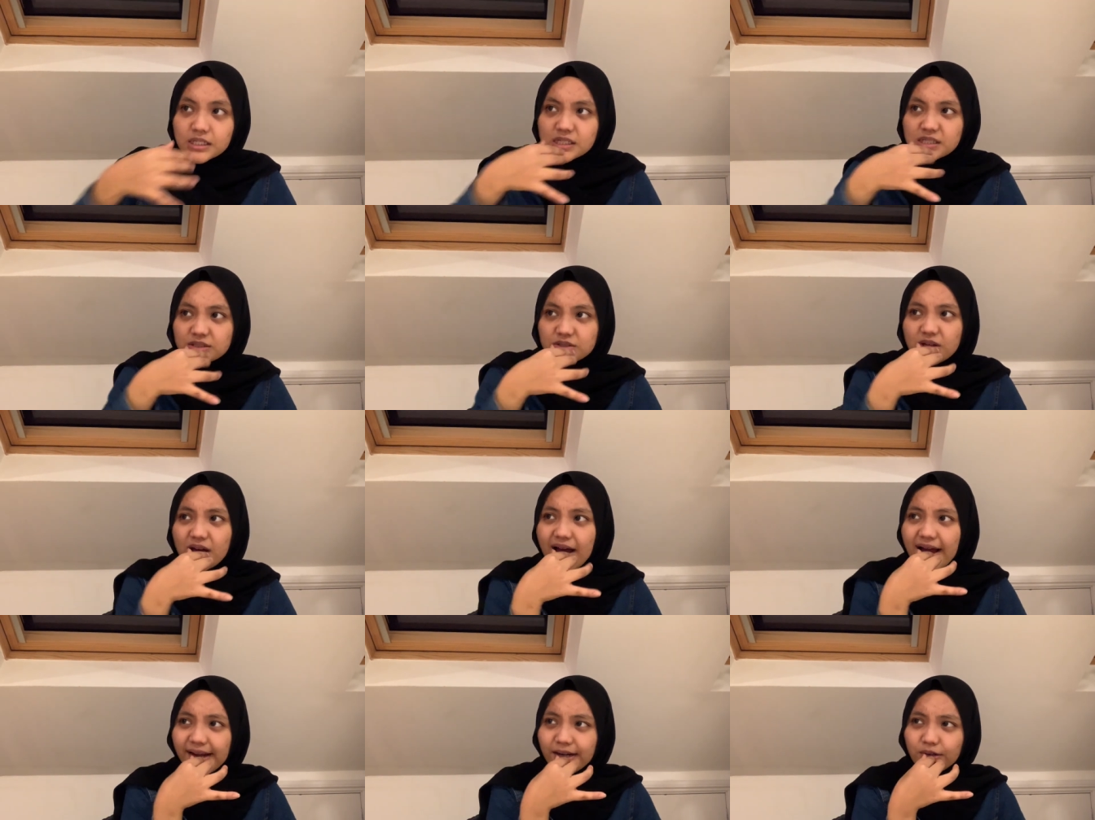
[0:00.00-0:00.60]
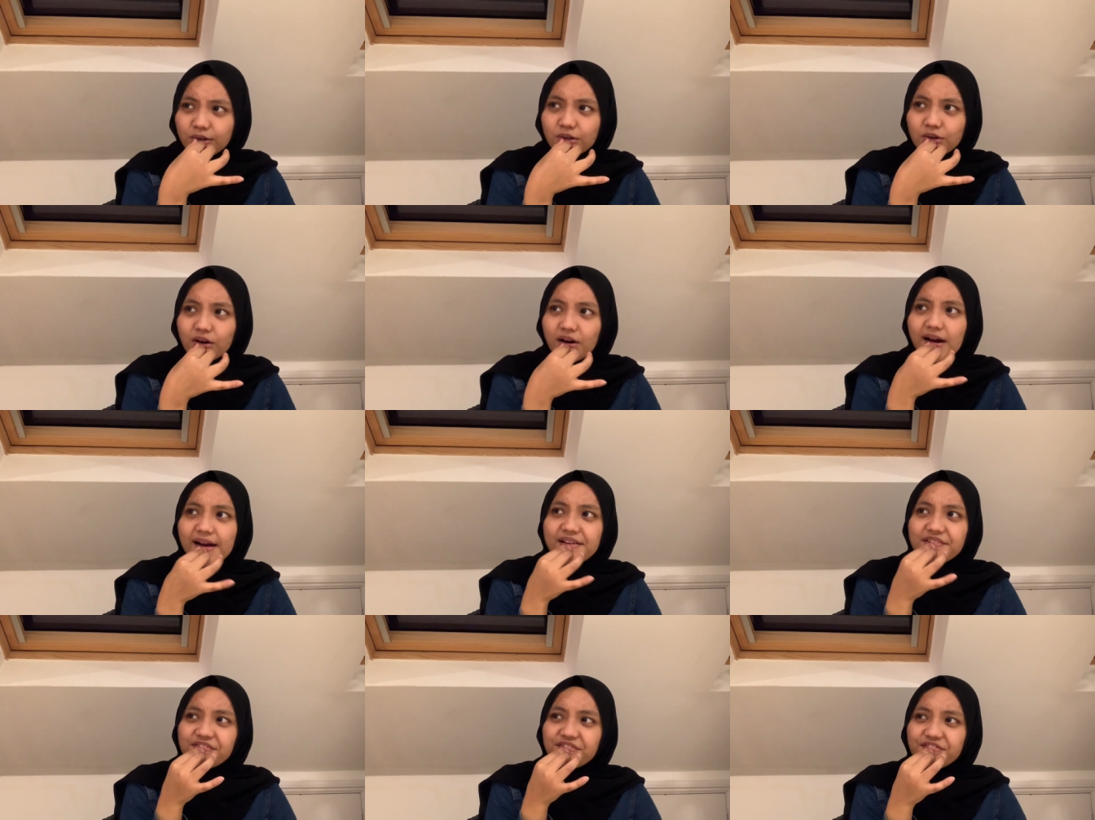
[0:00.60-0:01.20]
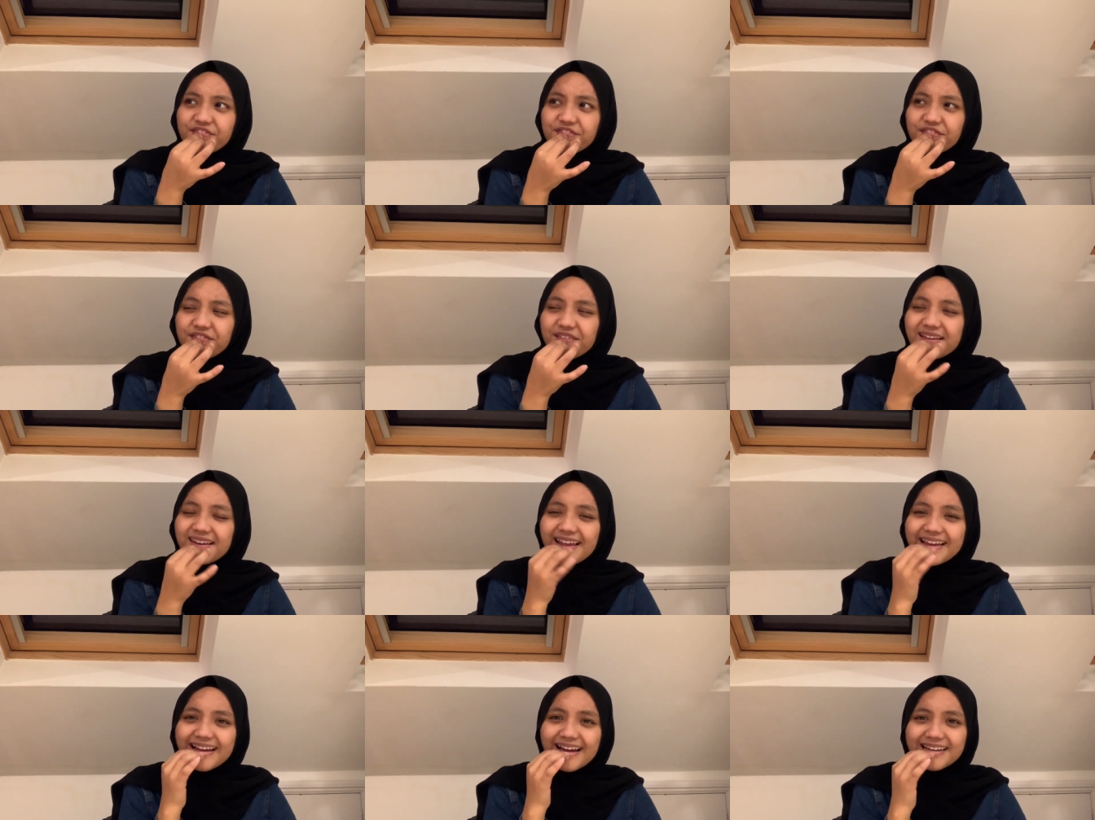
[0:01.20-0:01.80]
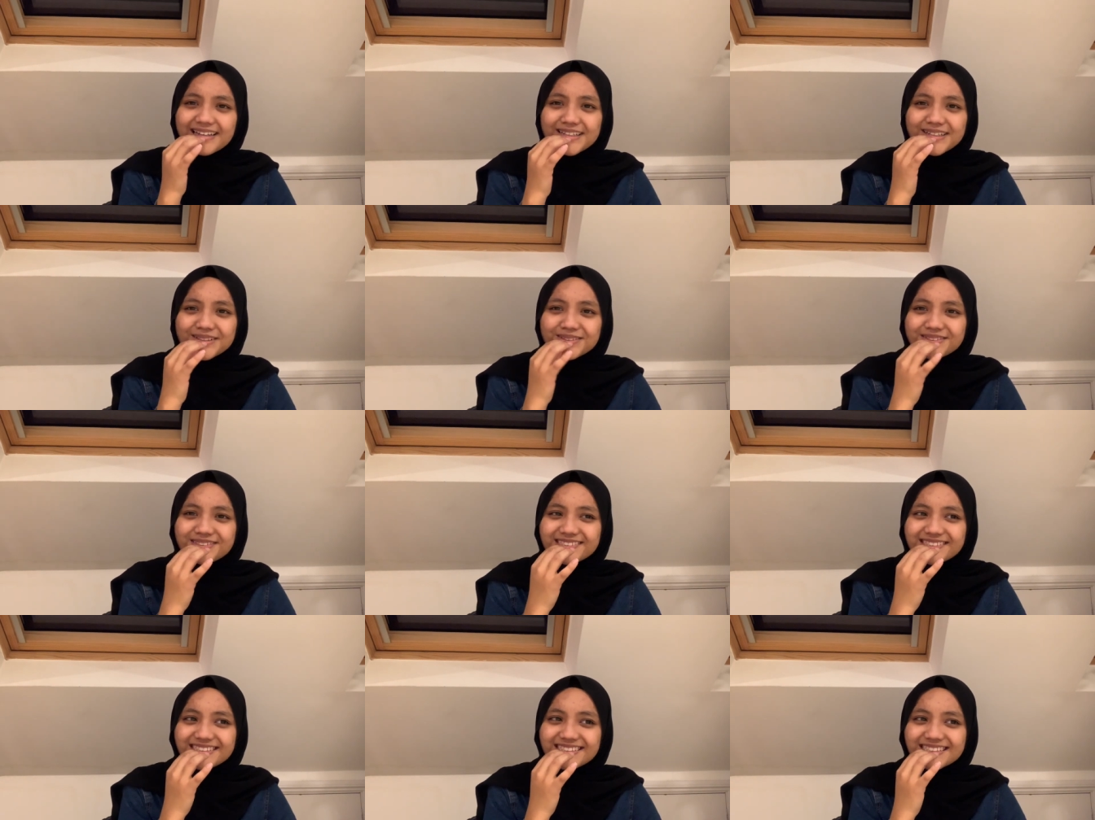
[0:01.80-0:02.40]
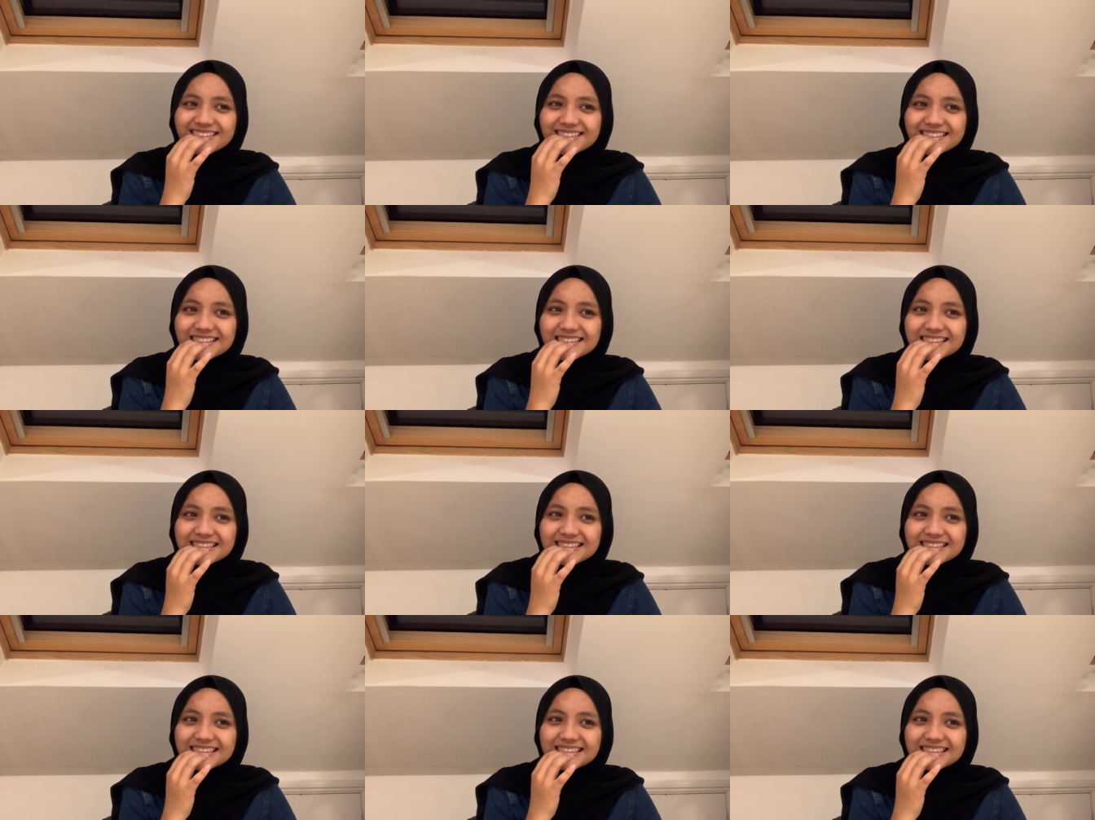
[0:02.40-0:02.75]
so i don't know i feel like i don't